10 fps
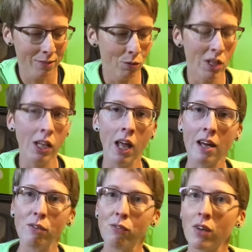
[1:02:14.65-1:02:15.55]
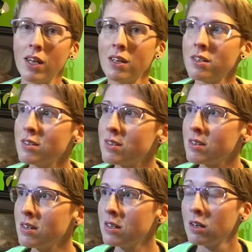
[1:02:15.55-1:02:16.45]
Real life
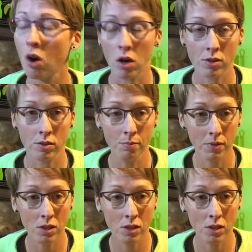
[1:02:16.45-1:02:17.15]
is awesome.